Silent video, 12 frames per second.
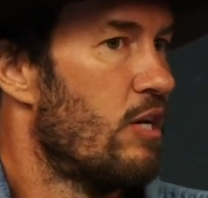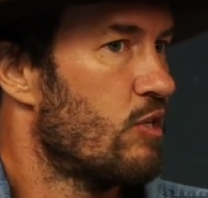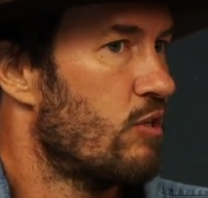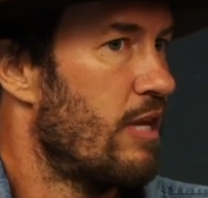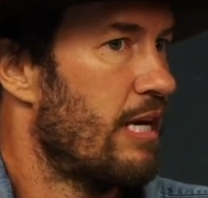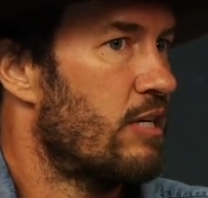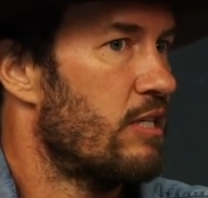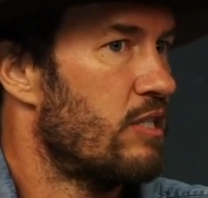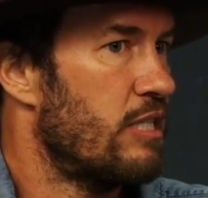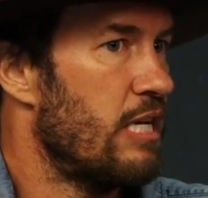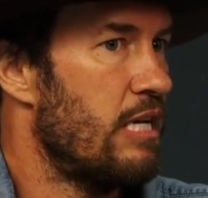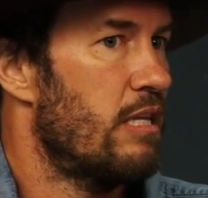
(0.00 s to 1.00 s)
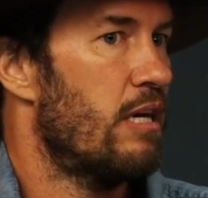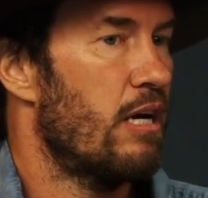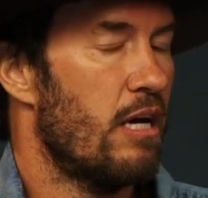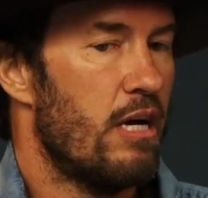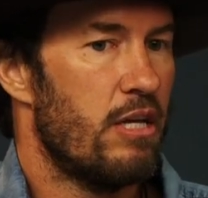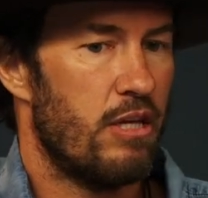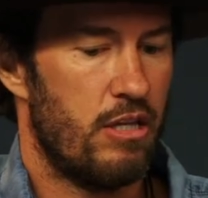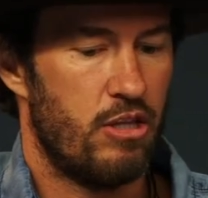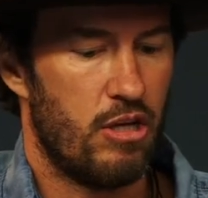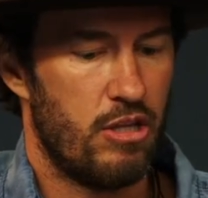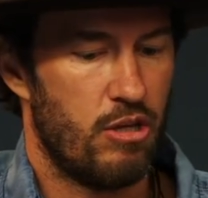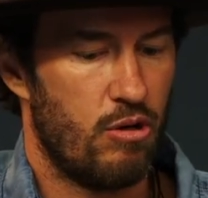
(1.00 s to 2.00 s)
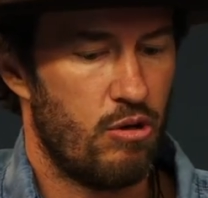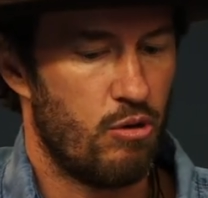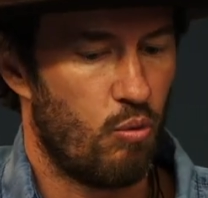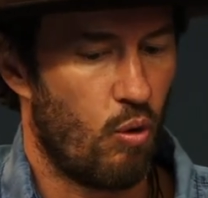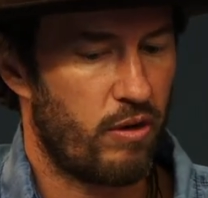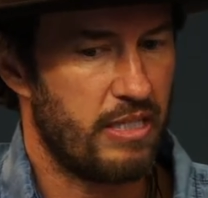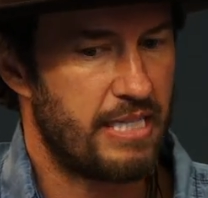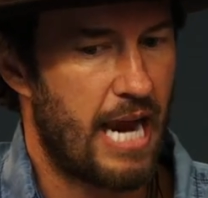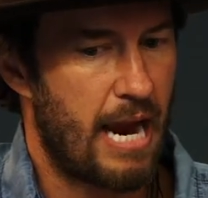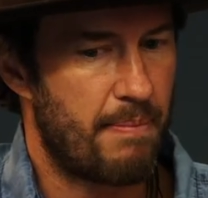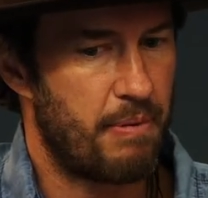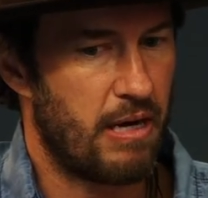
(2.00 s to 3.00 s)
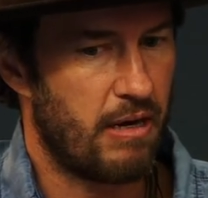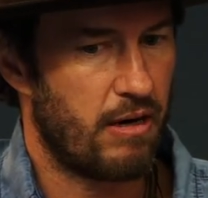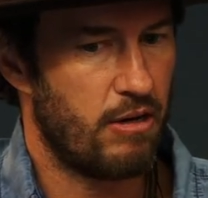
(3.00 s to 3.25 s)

So they get to see the work that's happening,